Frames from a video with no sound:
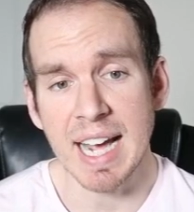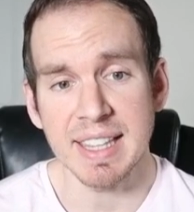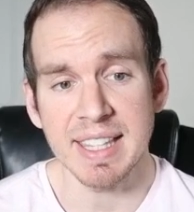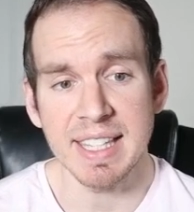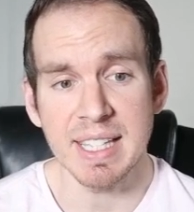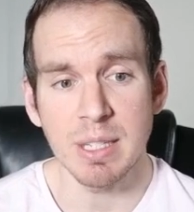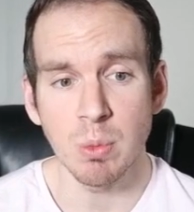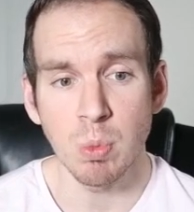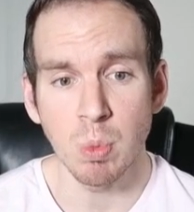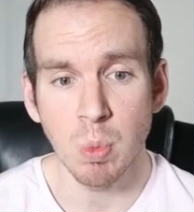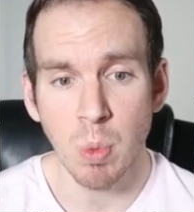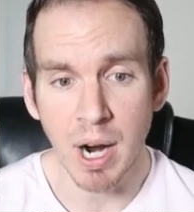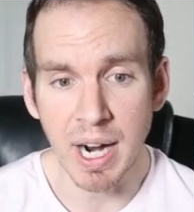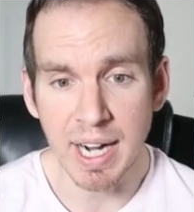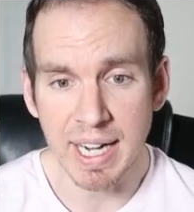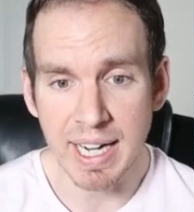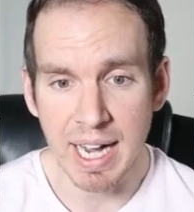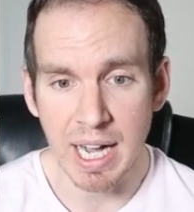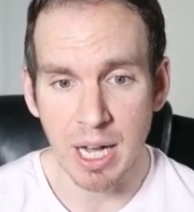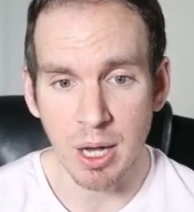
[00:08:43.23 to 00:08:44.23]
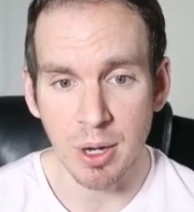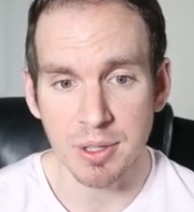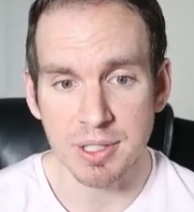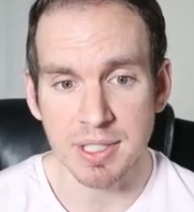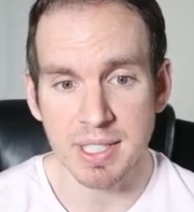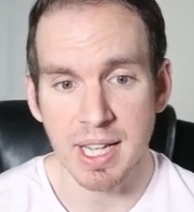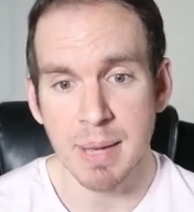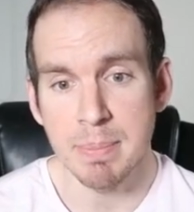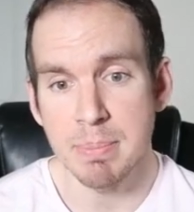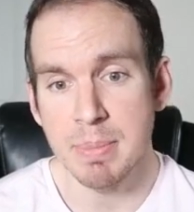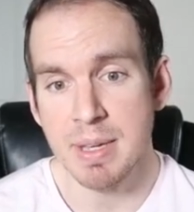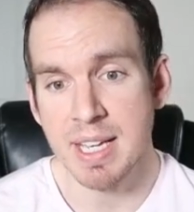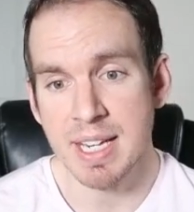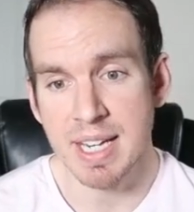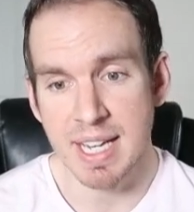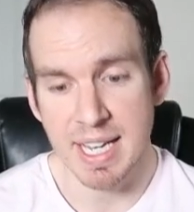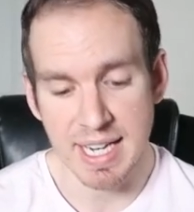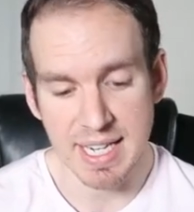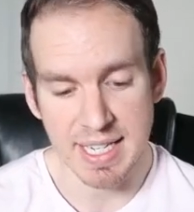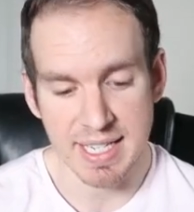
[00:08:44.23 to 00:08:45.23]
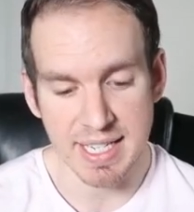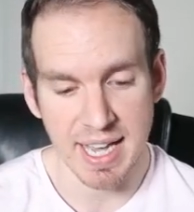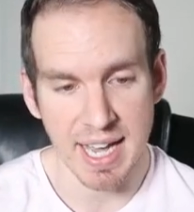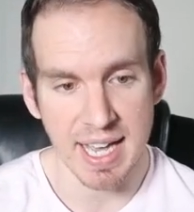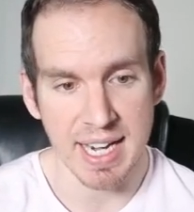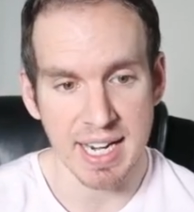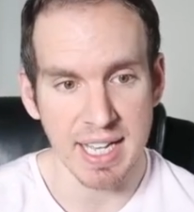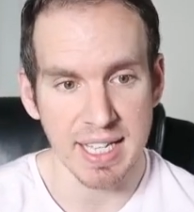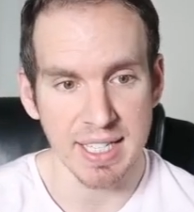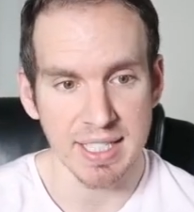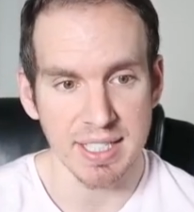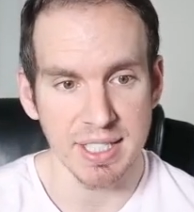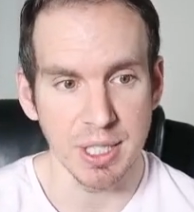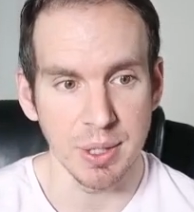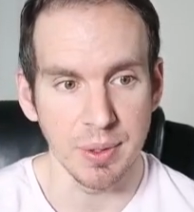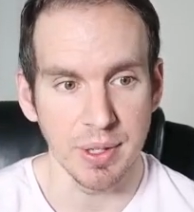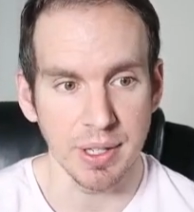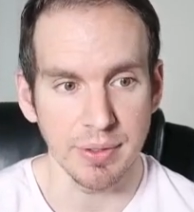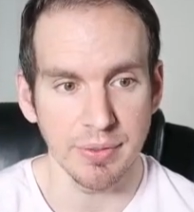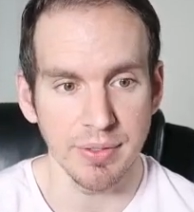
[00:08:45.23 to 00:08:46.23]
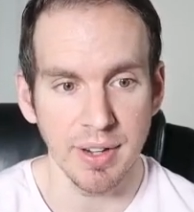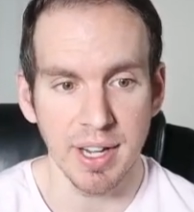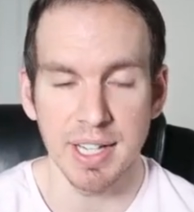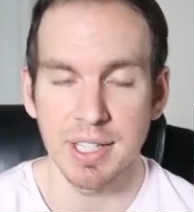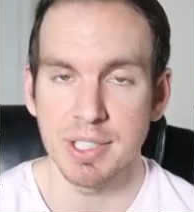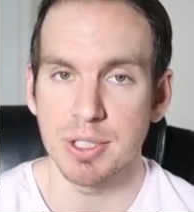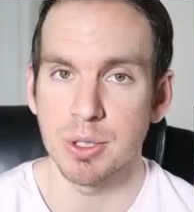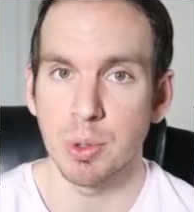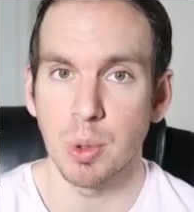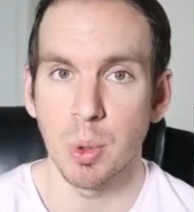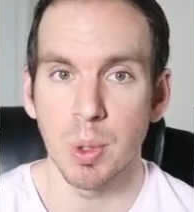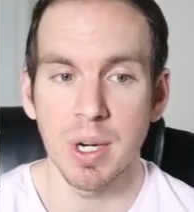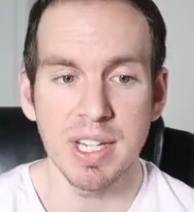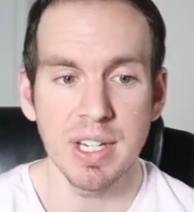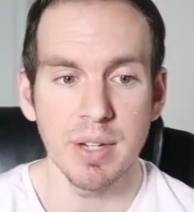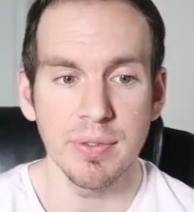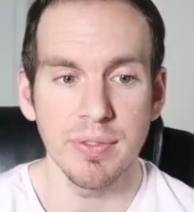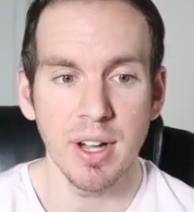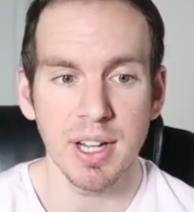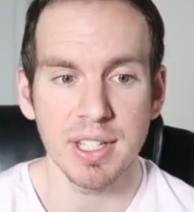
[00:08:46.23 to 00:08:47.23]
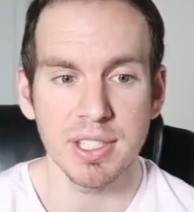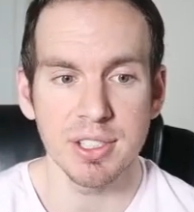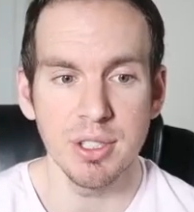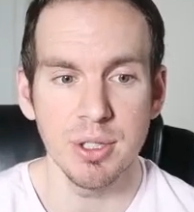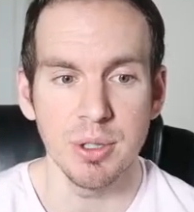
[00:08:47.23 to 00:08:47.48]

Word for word: at the White House amid a debt ceiling fight. So, according to Fox